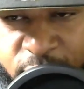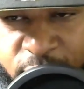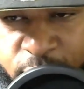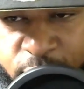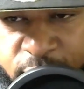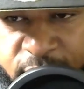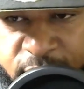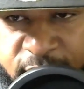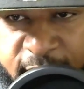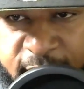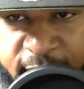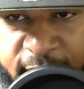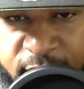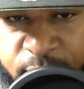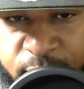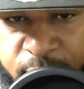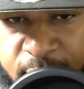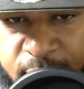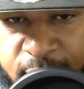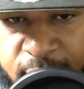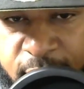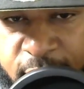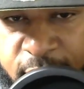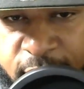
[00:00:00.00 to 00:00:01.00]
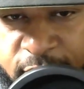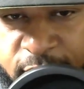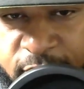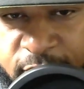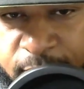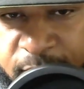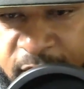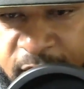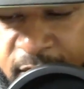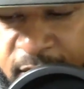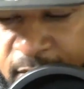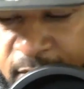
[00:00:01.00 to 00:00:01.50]
who the Saints brung on to
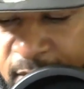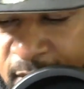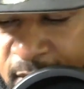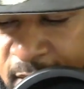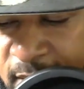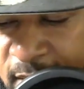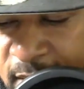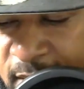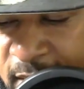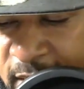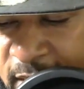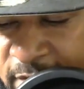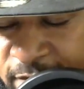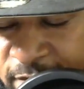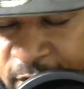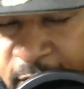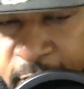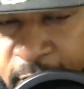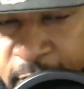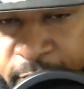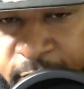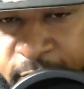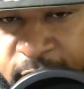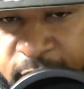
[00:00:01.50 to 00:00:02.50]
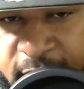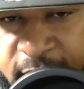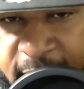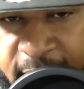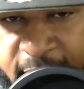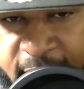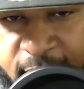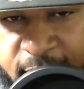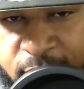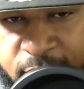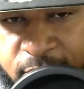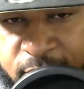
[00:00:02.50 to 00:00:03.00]
be a veteran
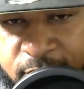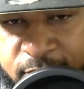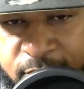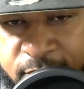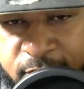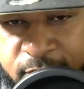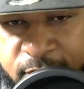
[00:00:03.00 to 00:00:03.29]
tackle,